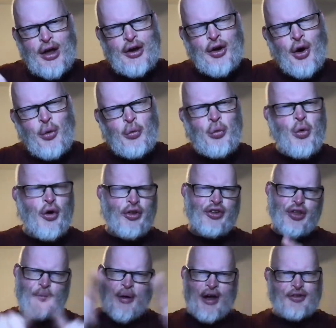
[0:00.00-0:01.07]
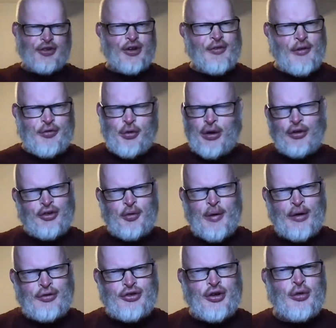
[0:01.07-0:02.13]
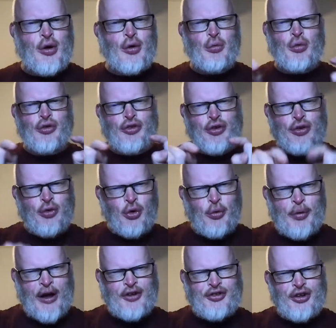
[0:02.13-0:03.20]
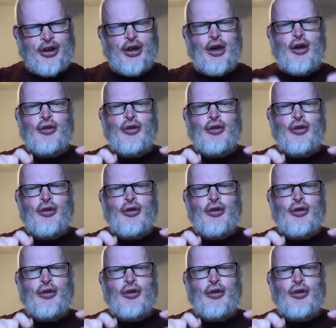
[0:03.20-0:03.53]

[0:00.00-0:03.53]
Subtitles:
Not what's the passion of everyone else around you, what's your passion?